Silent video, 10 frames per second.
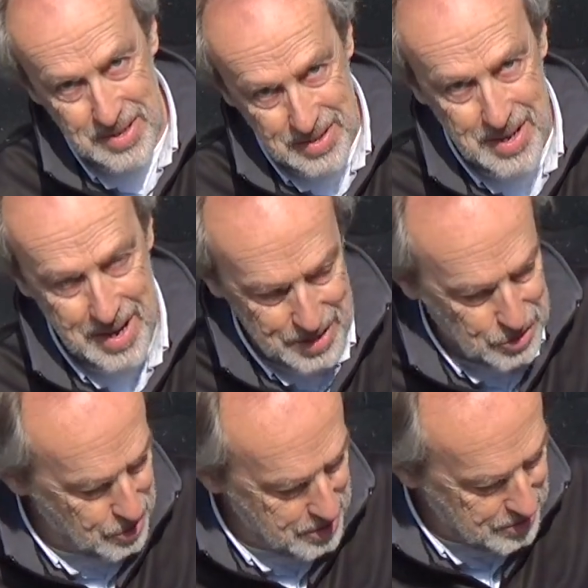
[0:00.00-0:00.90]
as I say,
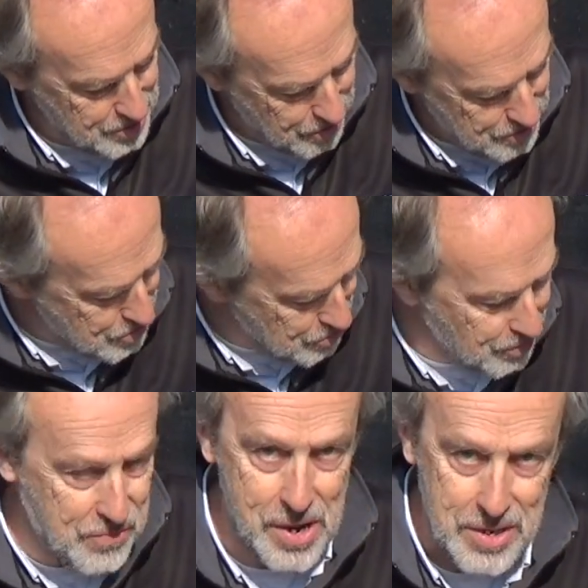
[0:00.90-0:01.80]
it's not
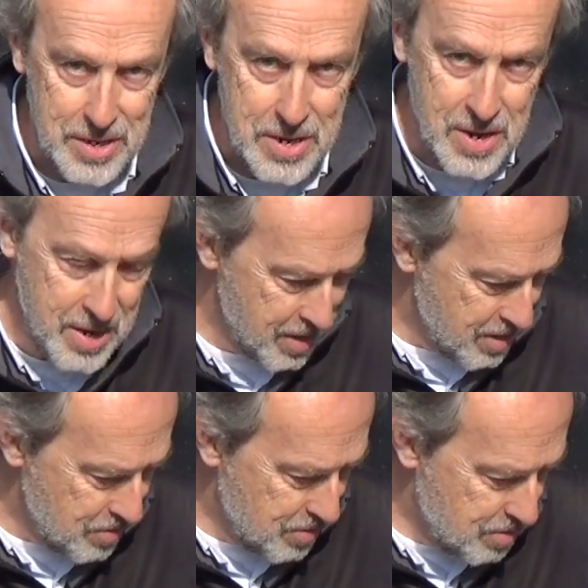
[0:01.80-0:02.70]
user friendly.
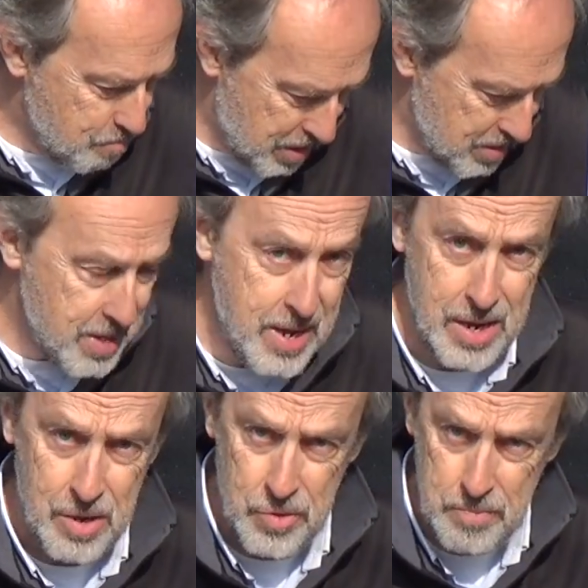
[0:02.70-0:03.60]
by
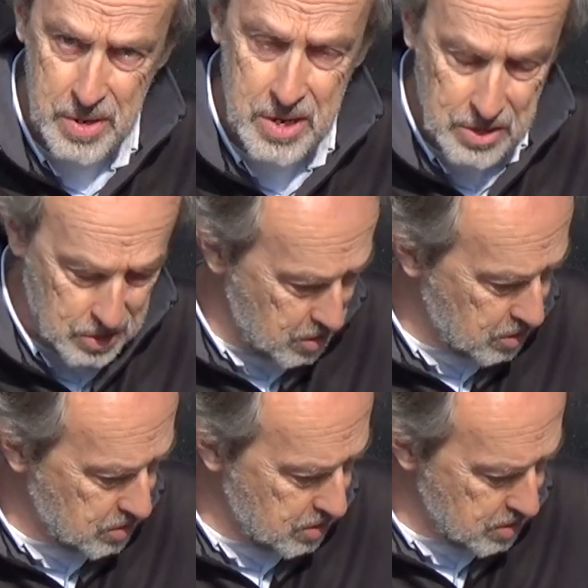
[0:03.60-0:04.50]
now the bikes,
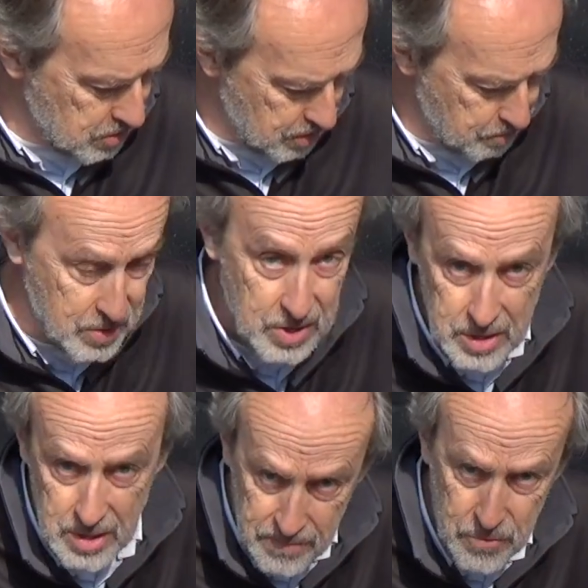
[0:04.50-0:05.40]
this is a
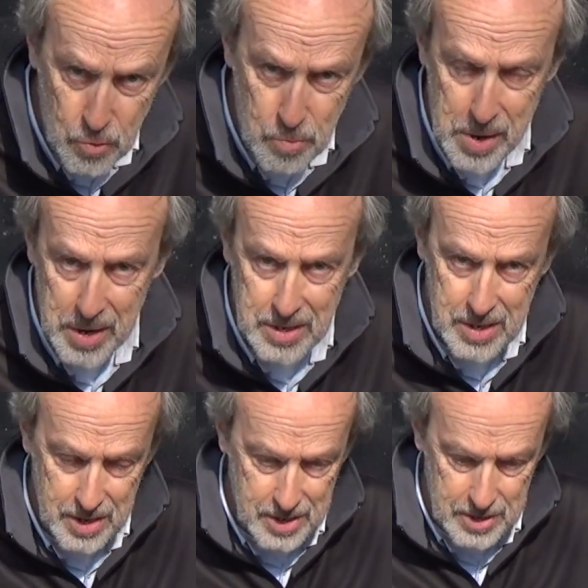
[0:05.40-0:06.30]
94 bike,